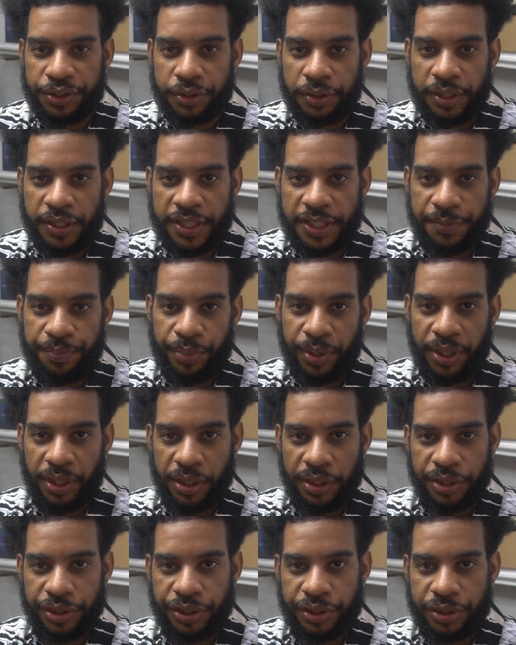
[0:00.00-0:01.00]
to this
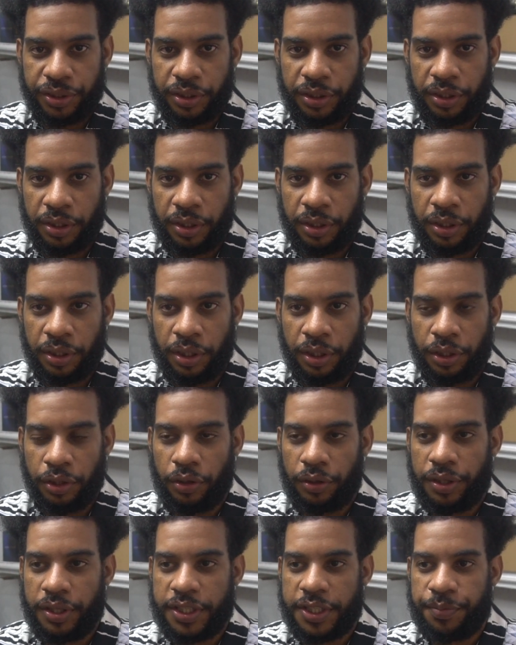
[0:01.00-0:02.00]
page. Now
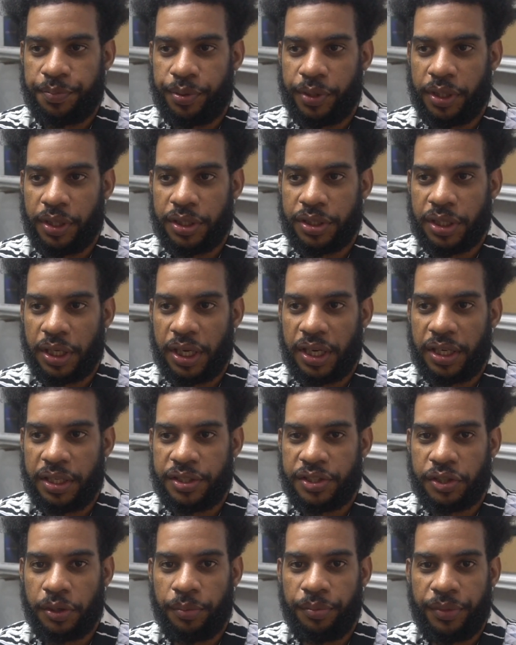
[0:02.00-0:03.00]
this page had
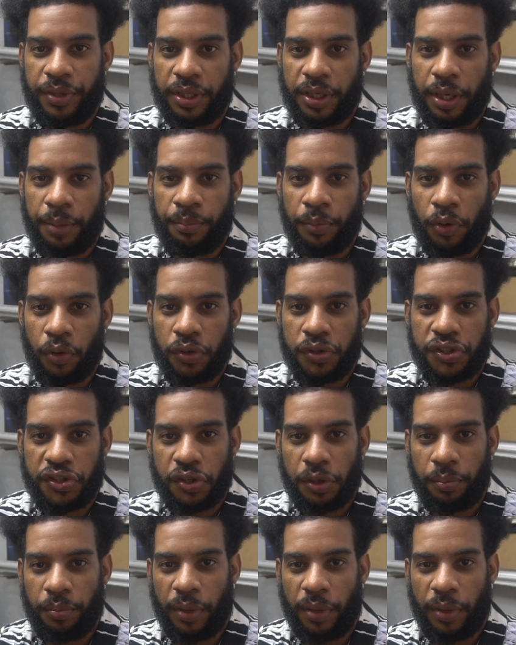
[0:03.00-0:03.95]
something about some